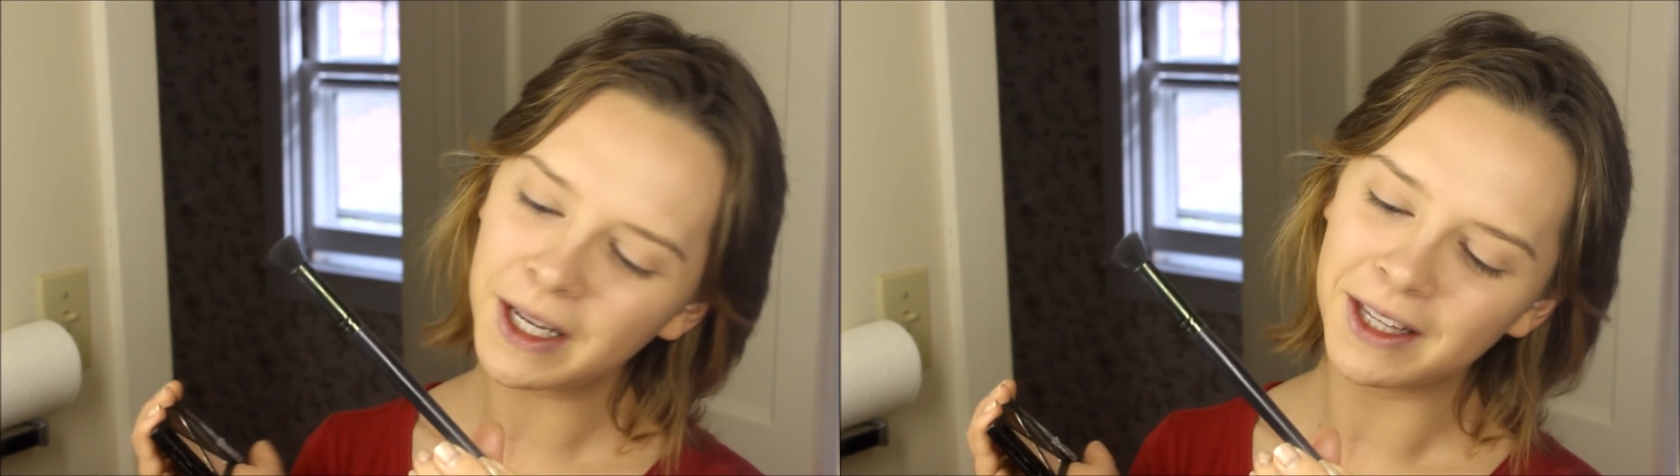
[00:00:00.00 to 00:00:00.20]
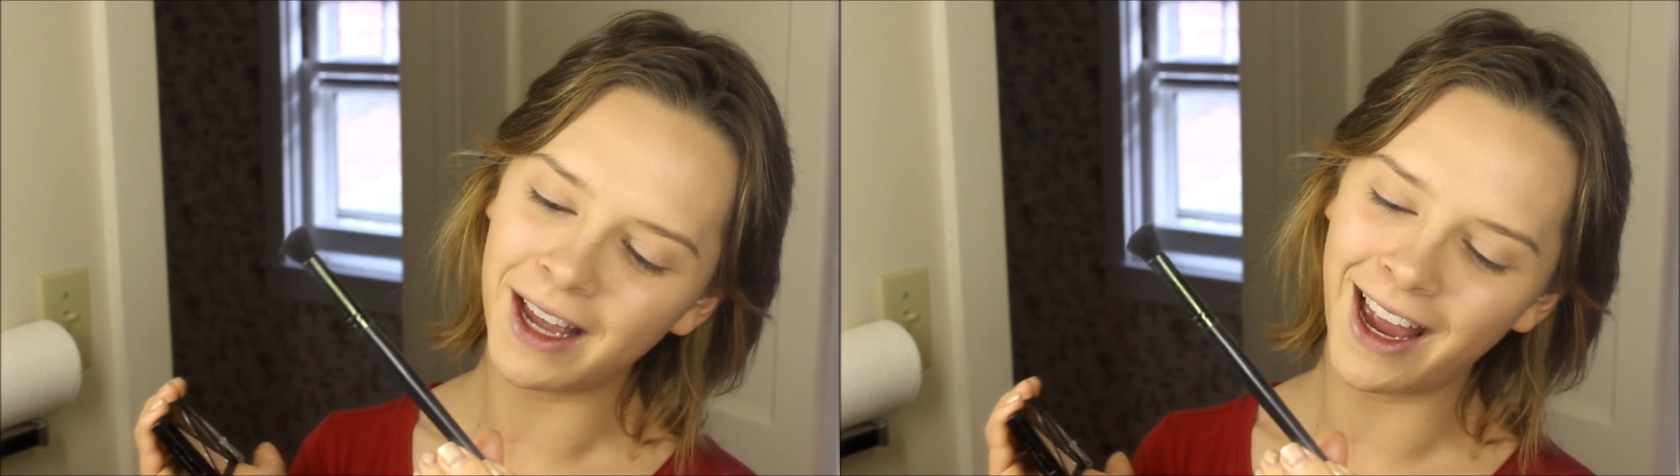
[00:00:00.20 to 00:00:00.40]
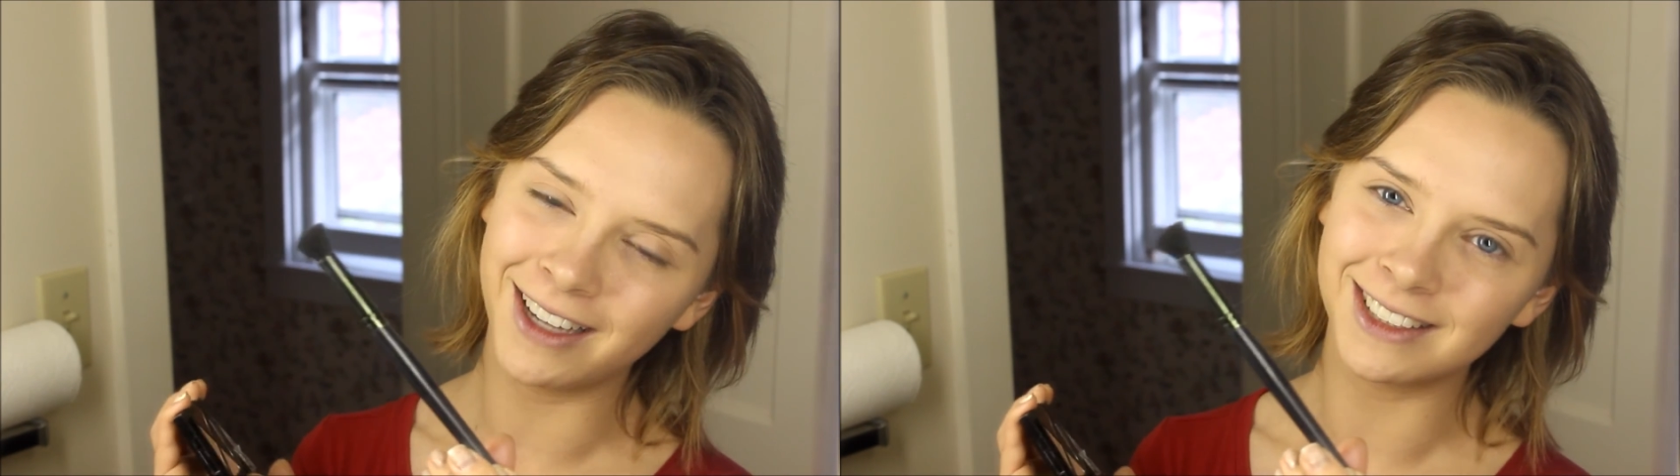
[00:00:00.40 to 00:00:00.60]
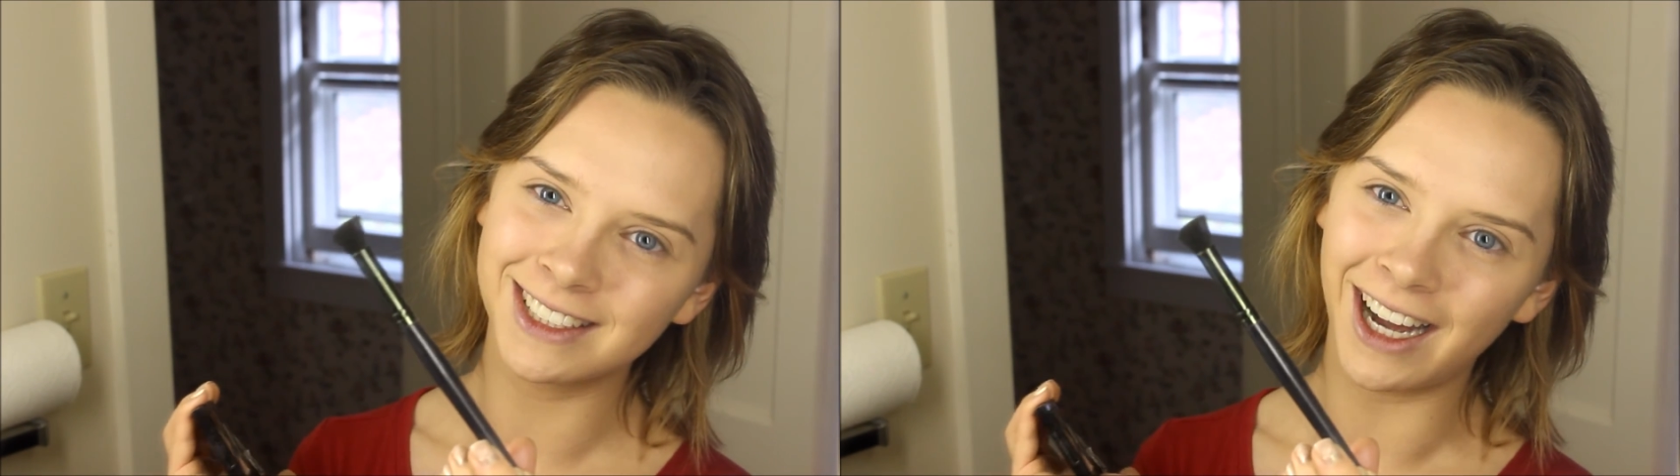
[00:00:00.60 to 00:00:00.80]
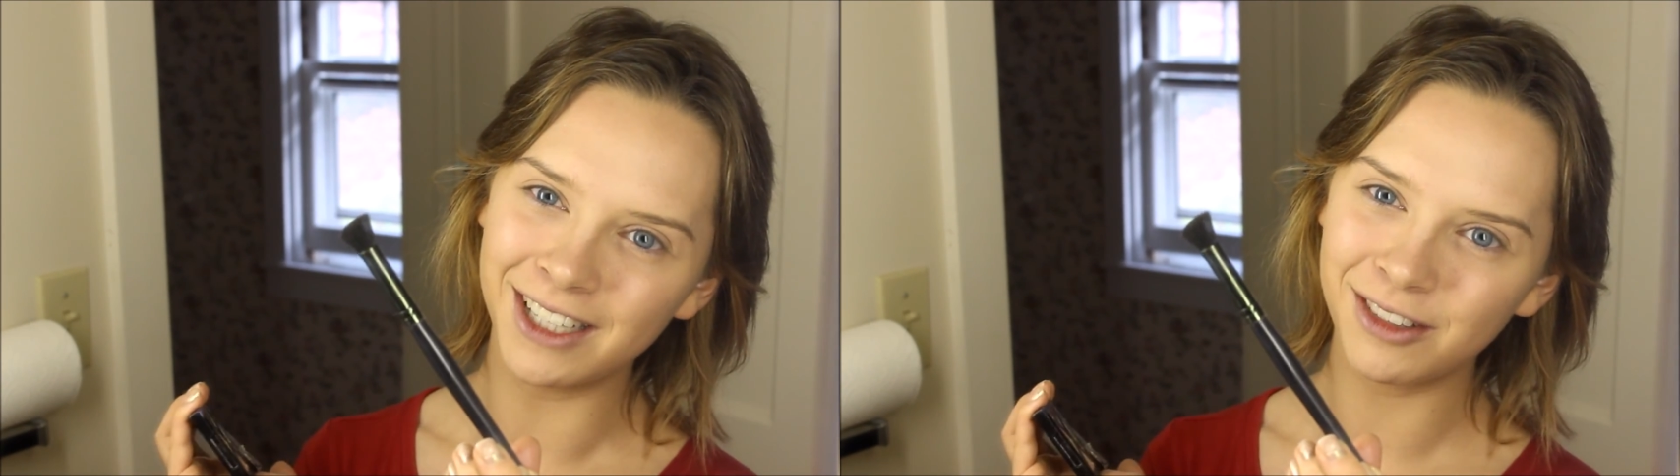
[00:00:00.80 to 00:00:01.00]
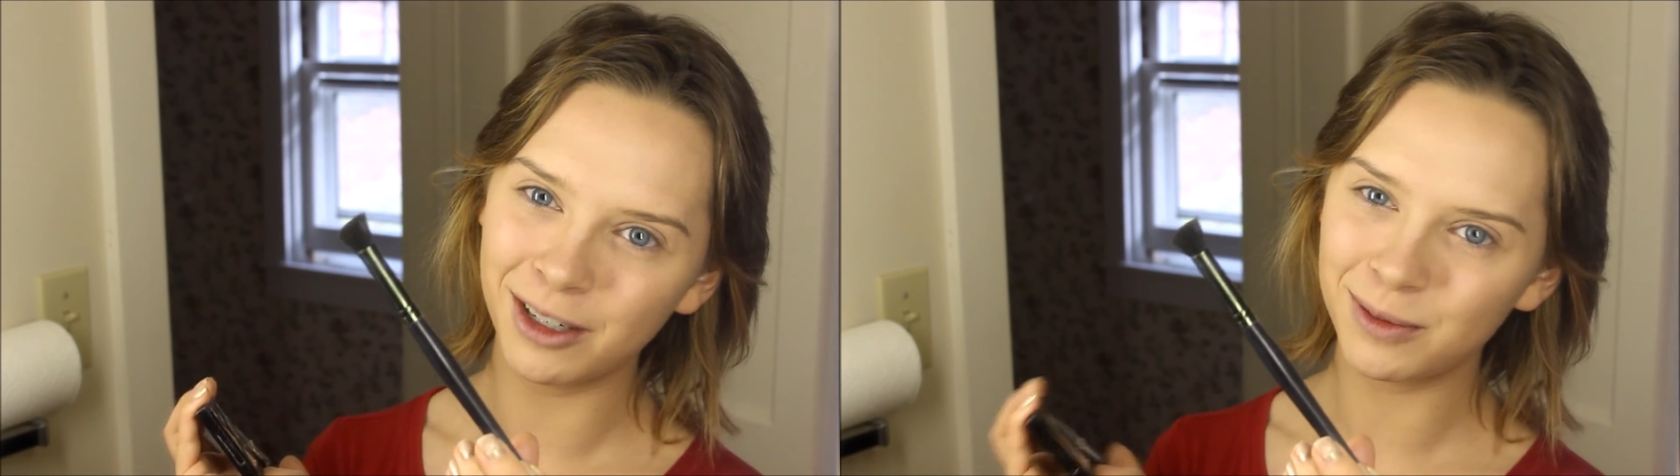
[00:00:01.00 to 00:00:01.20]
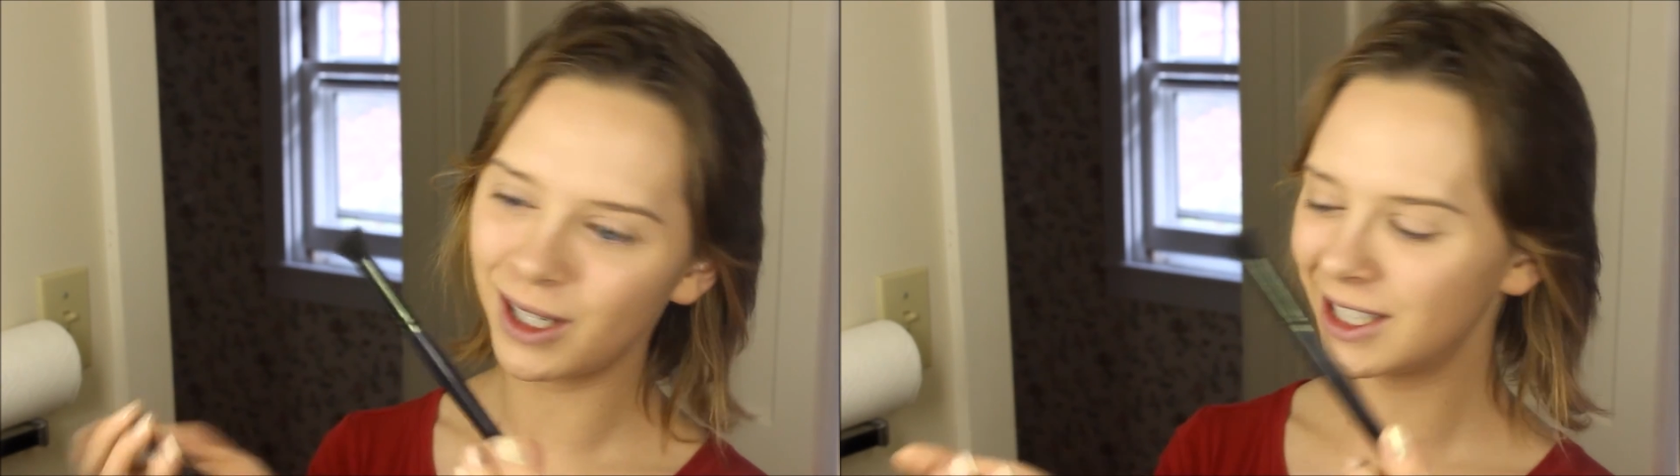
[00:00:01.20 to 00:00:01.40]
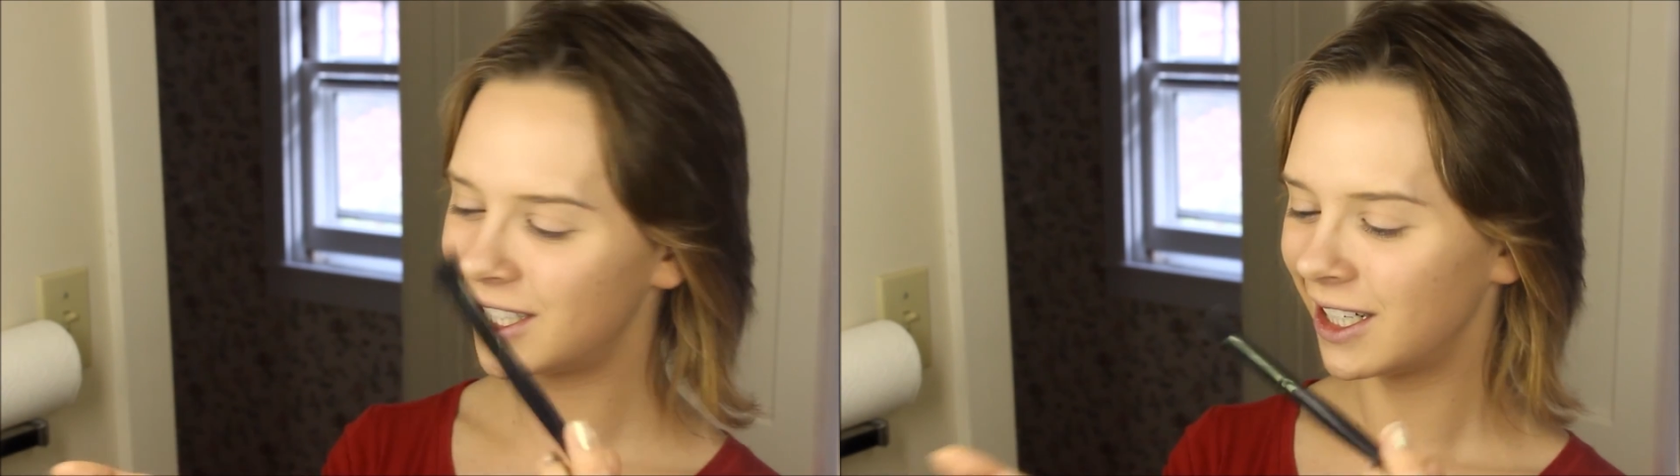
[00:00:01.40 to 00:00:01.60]
the angled contouring
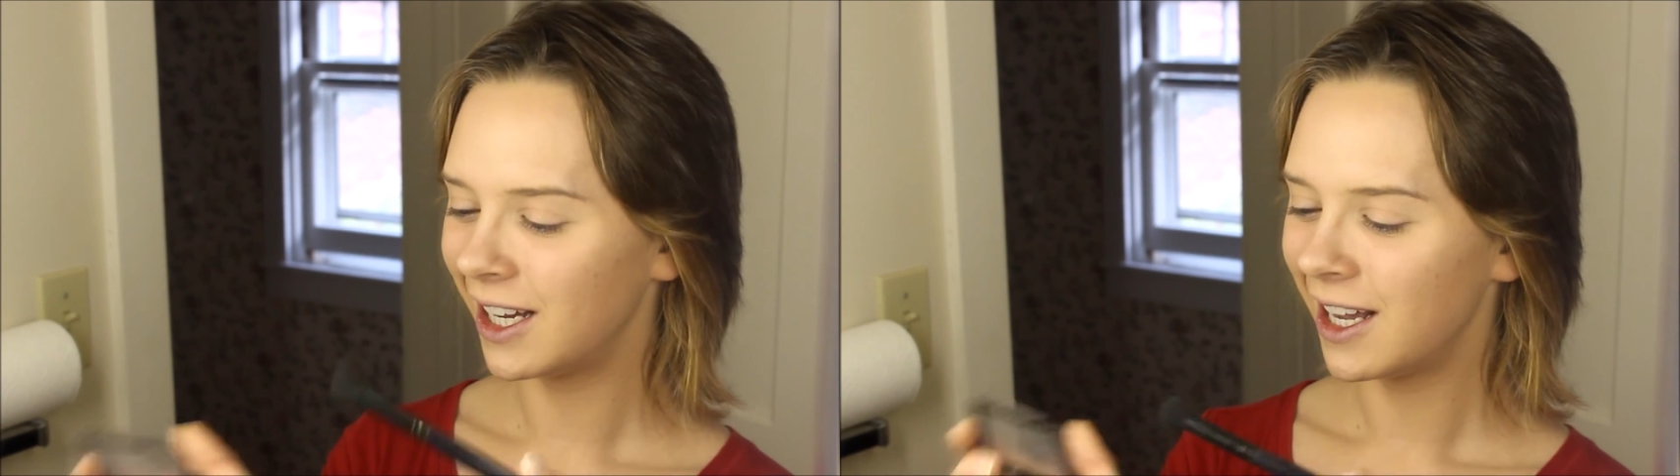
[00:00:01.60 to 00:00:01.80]
brush,